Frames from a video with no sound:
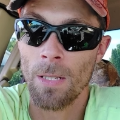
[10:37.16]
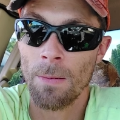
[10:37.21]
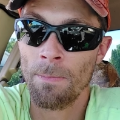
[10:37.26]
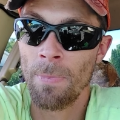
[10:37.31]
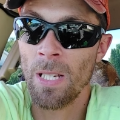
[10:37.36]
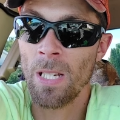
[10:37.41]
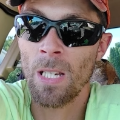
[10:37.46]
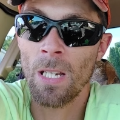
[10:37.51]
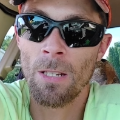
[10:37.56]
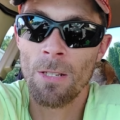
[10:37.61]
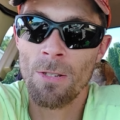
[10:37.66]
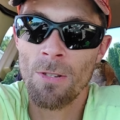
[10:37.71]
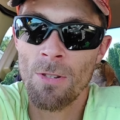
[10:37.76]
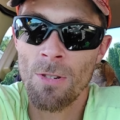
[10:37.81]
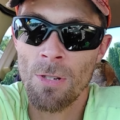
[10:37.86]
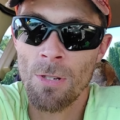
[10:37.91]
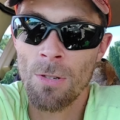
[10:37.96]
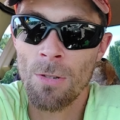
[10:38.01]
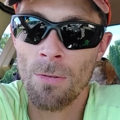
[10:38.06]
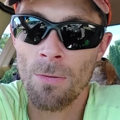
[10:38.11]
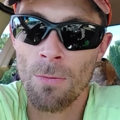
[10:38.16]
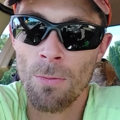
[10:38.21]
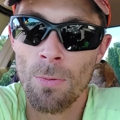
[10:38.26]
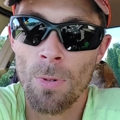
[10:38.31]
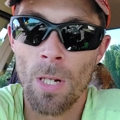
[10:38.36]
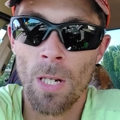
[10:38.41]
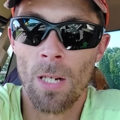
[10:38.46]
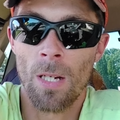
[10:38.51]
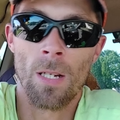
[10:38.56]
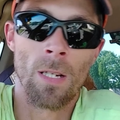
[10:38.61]
Because
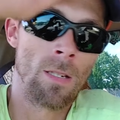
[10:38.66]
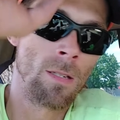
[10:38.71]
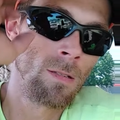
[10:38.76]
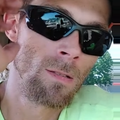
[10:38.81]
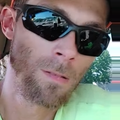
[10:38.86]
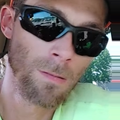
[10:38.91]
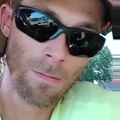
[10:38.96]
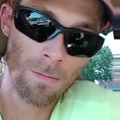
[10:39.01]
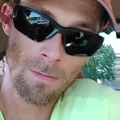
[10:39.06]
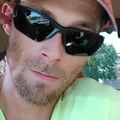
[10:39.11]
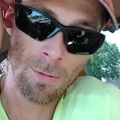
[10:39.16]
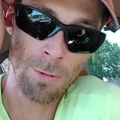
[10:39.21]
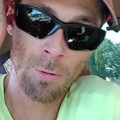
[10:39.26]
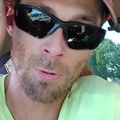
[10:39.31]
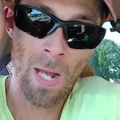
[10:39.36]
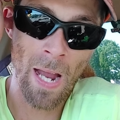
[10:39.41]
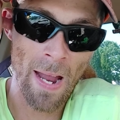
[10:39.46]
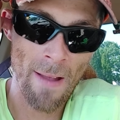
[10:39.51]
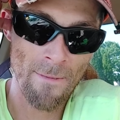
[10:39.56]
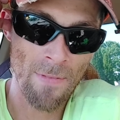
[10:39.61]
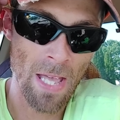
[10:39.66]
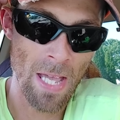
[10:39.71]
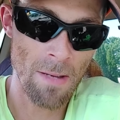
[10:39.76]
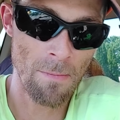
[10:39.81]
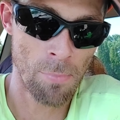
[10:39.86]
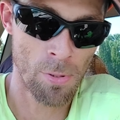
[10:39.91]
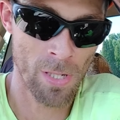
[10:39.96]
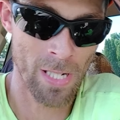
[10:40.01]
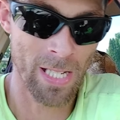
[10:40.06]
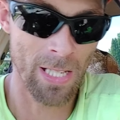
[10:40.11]
you have that
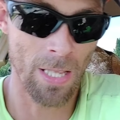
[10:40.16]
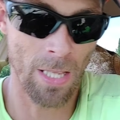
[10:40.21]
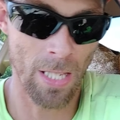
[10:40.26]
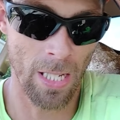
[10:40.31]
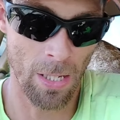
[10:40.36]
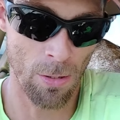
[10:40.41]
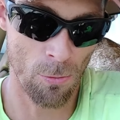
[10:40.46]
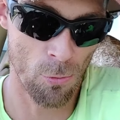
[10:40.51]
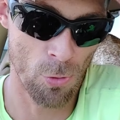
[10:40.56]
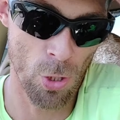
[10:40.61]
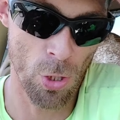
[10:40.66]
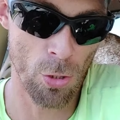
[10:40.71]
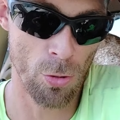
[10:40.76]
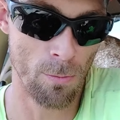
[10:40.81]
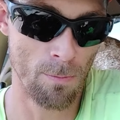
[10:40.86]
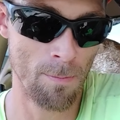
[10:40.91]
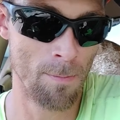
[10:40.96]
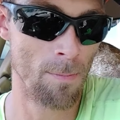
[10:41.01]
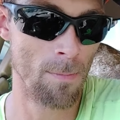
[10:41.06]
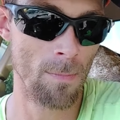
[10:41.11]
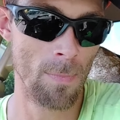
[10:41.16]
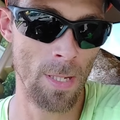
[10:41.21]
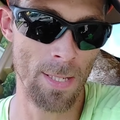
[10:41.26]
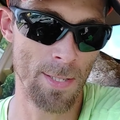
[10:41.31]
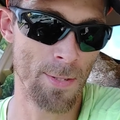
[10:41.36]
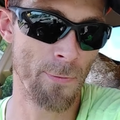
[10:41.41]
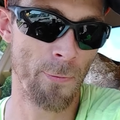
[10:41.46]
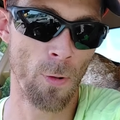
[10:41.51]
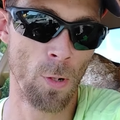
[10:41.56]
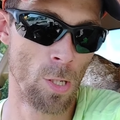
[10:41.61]
breathing room
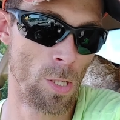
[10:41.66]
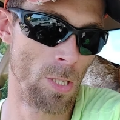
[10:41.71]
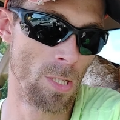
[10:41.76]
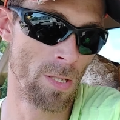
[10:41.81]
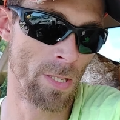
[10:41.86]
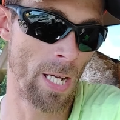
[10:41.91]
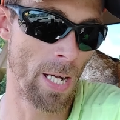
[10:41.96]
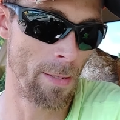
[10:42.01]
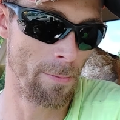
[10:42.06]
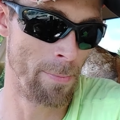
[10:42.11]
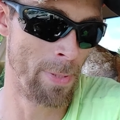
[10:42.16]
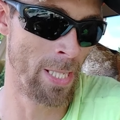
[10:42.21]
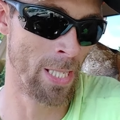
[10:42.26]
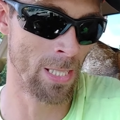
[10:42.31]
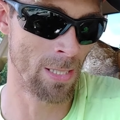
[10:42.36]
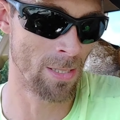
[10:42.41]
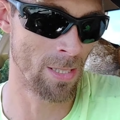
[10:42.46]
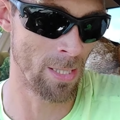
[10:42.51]
as far as not being